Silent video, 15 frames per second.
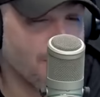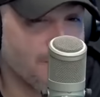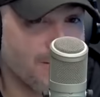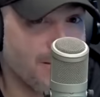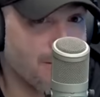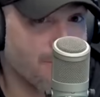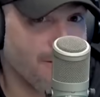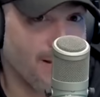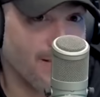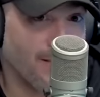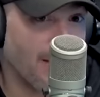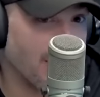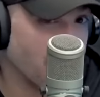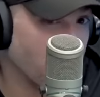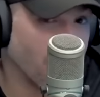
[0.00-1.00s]
no secret I
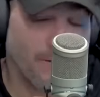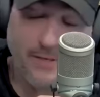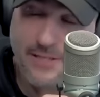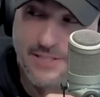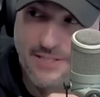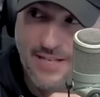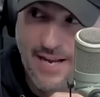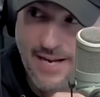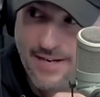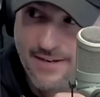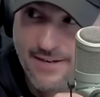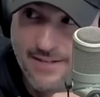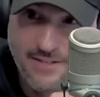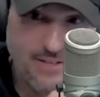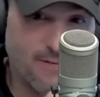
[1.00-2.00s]
like Oregon State.
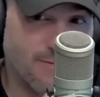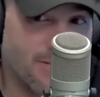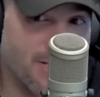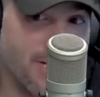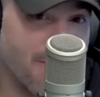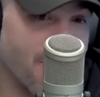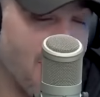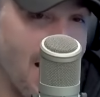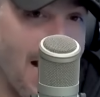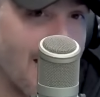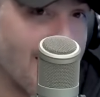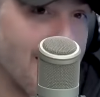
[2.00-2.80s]
It's no secret. I